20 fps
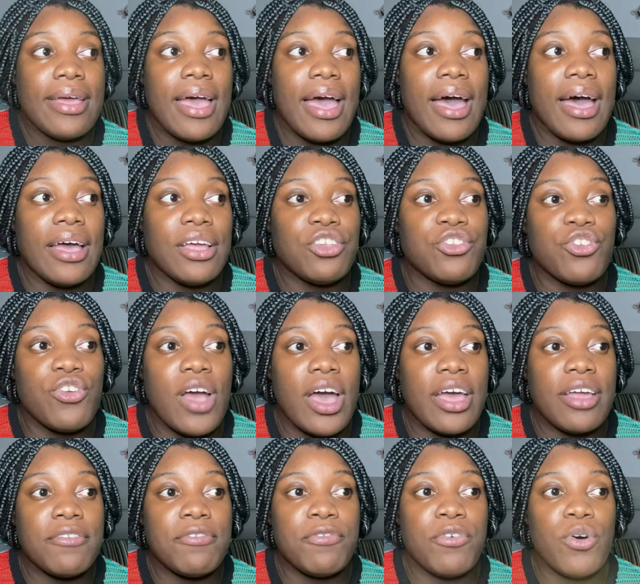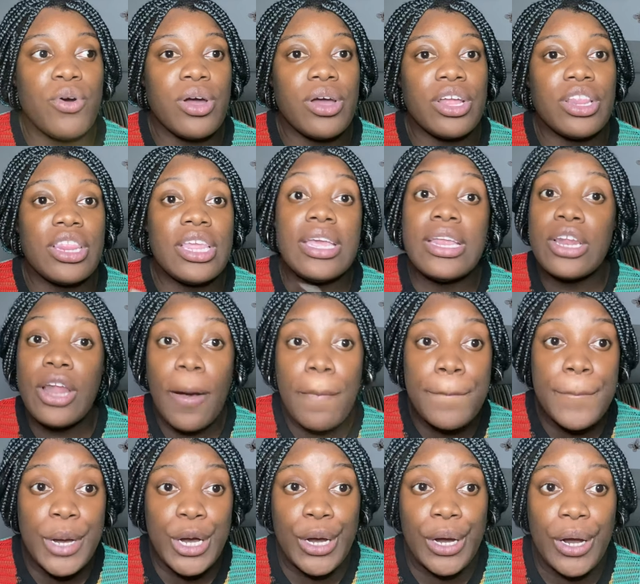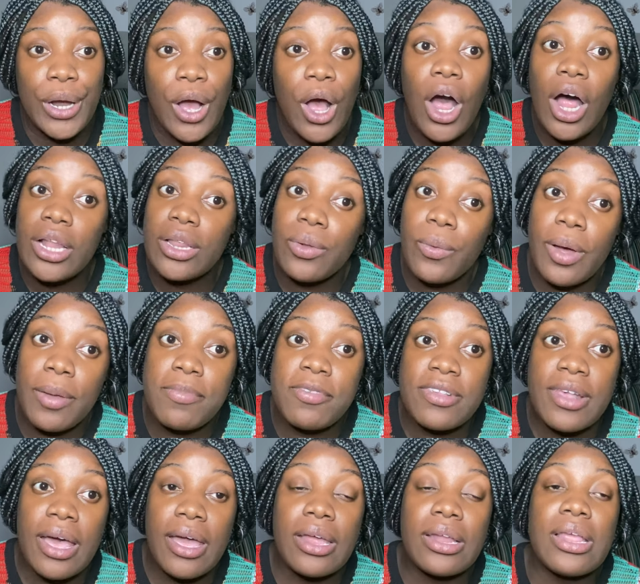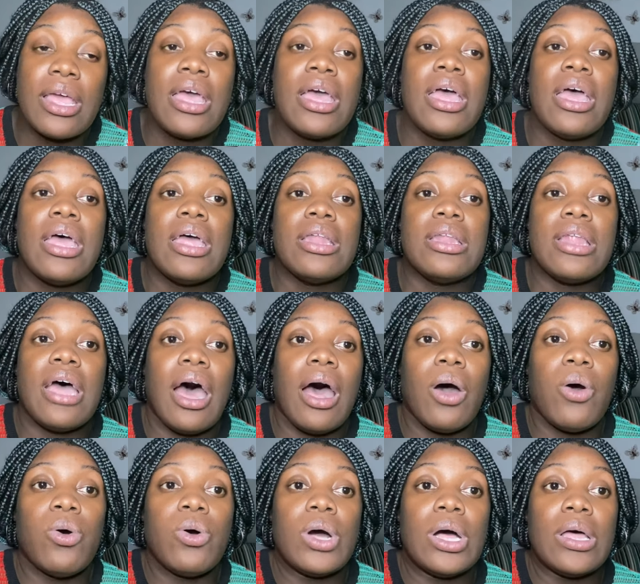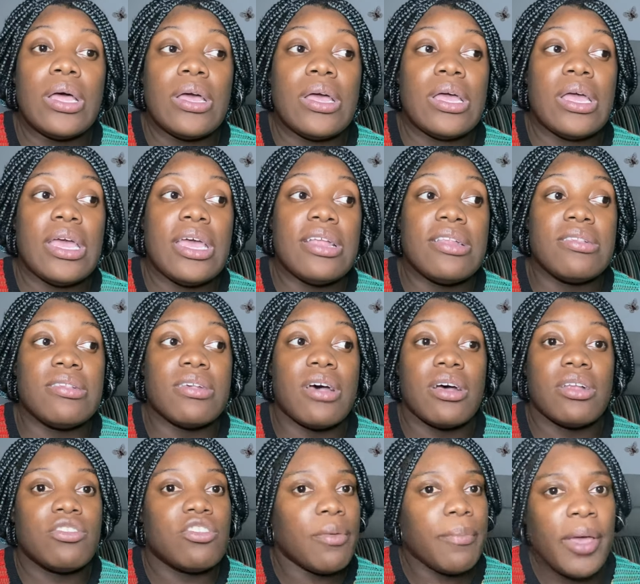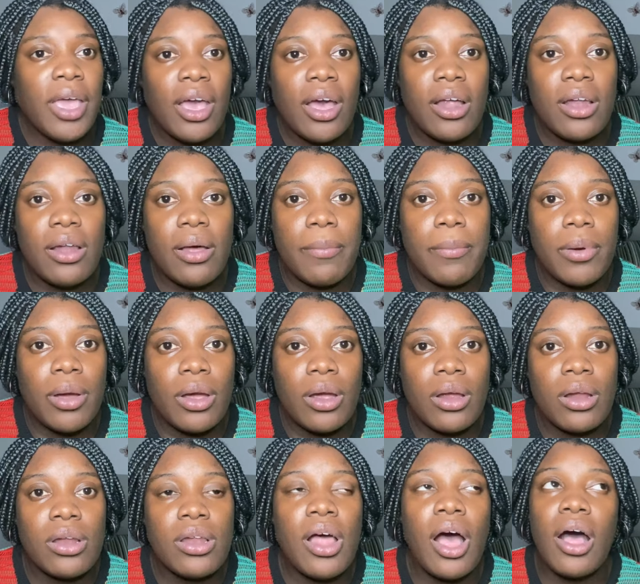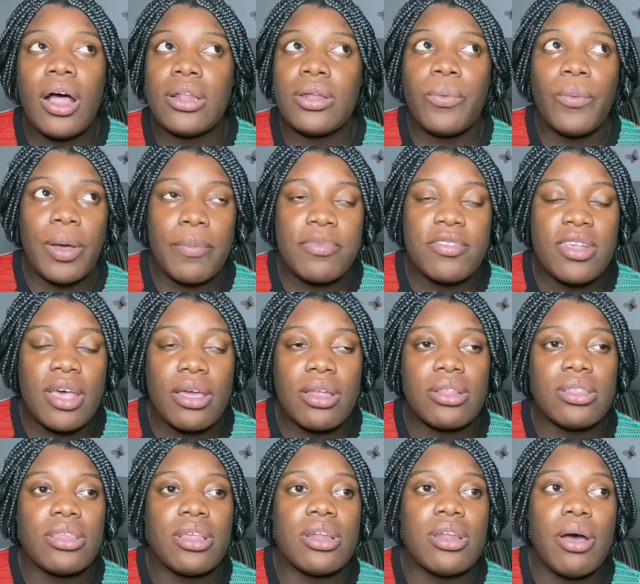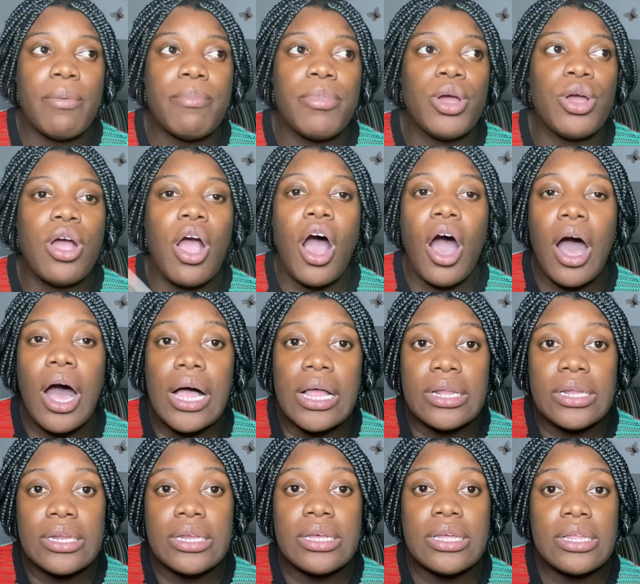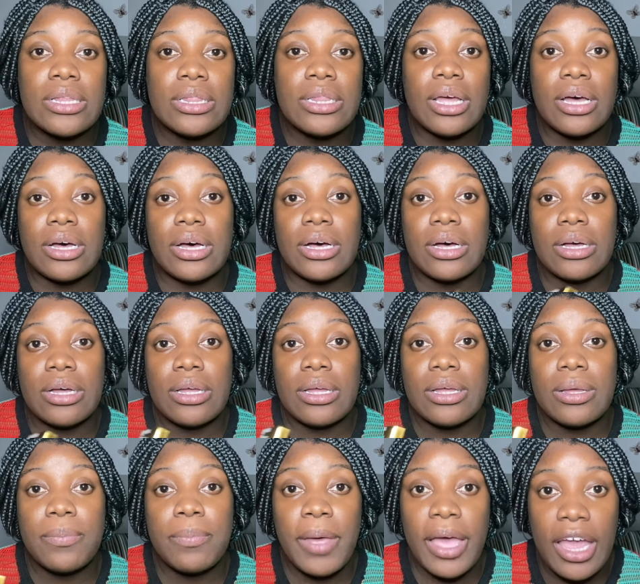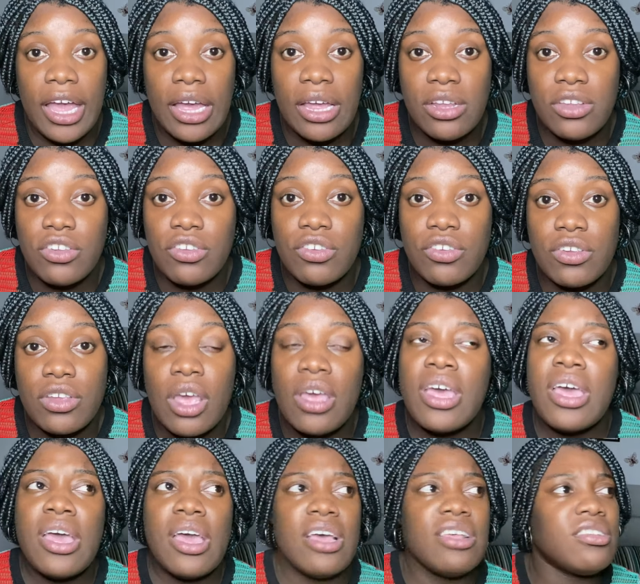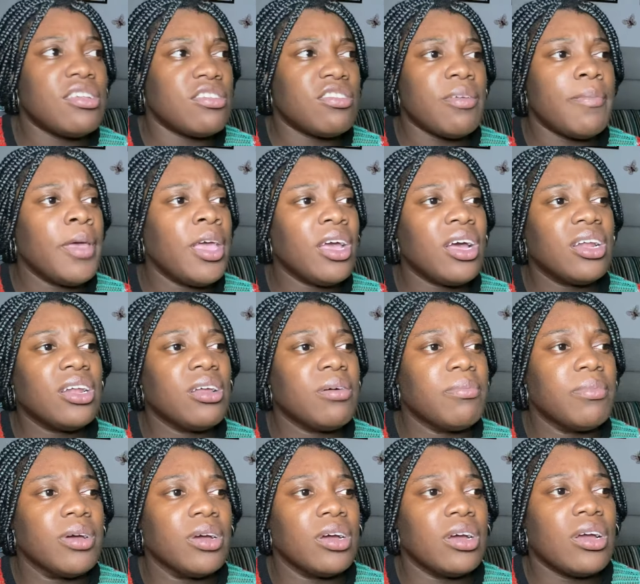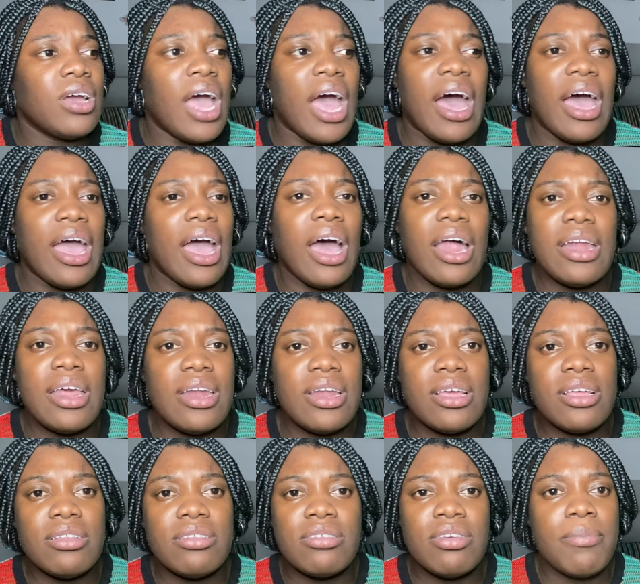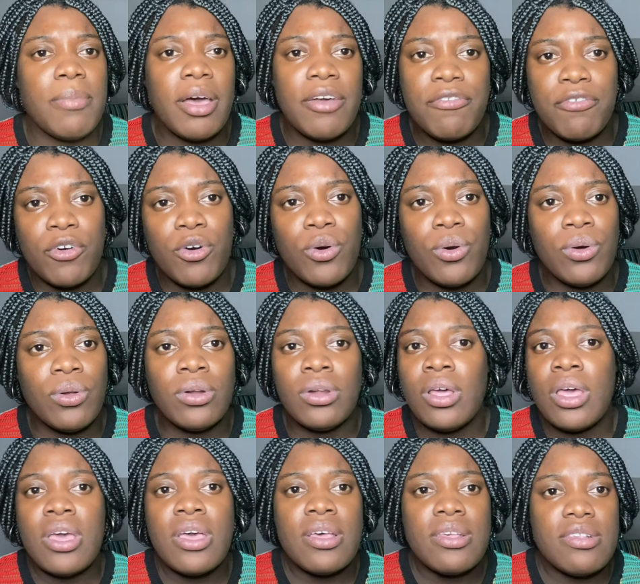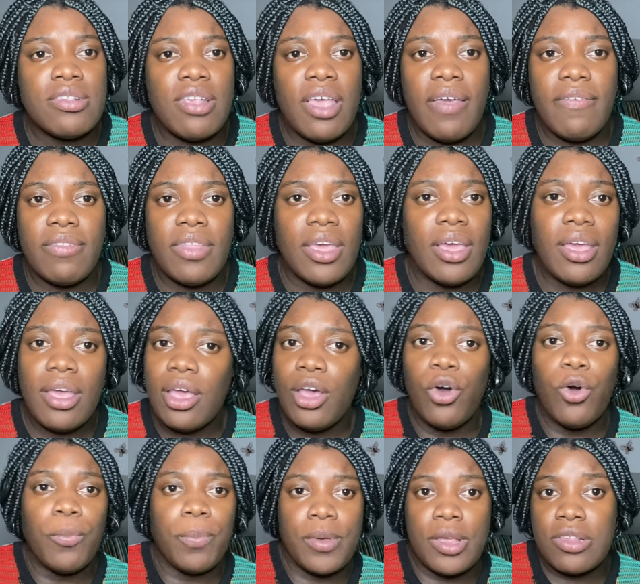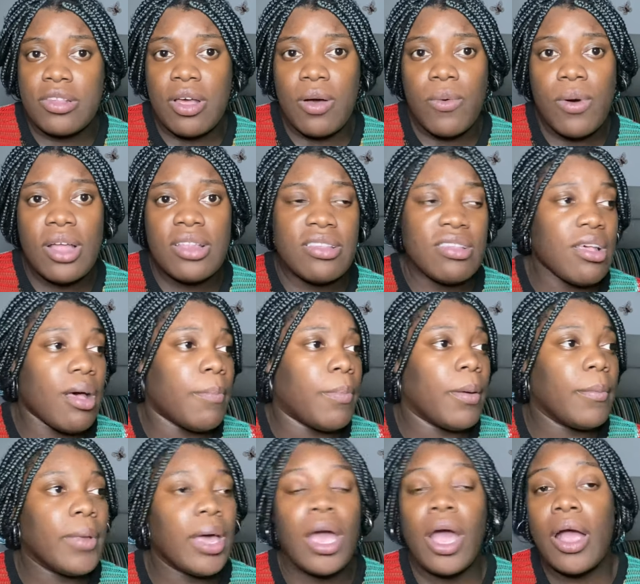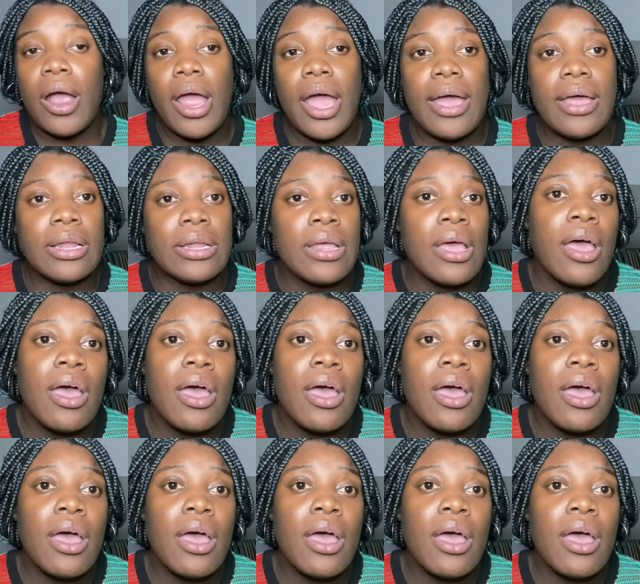I tried for the number on the website. Now, it's a Jamaica number, not on the website. The number on the page is a Jamaica number. I added it to my phone, saved it, it opens on WhatsApp. I'm like, all right,